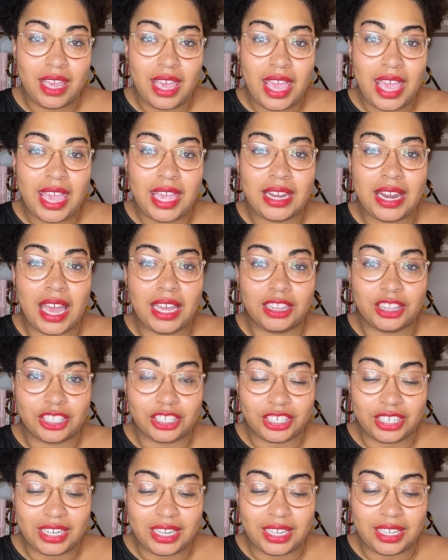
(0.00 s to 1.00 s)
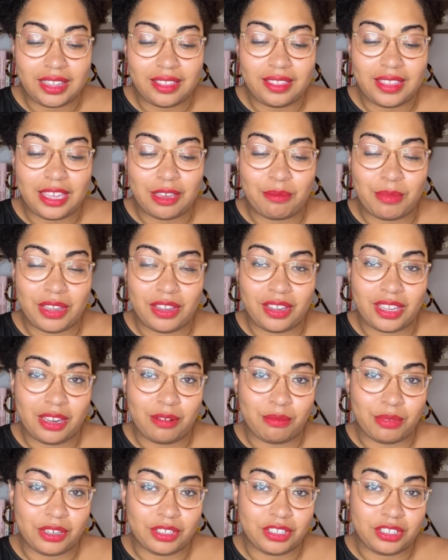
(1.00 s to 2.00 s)
and unlearning the American
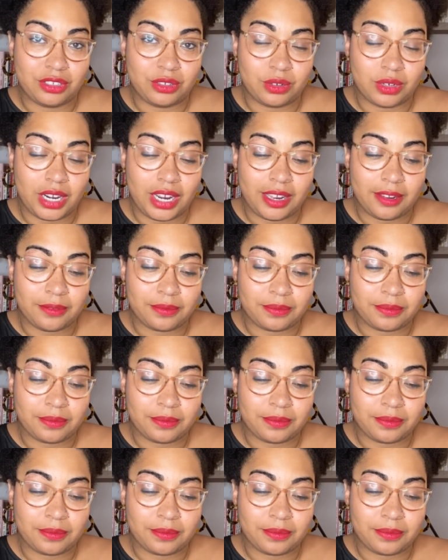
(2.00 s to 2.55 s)
birth story.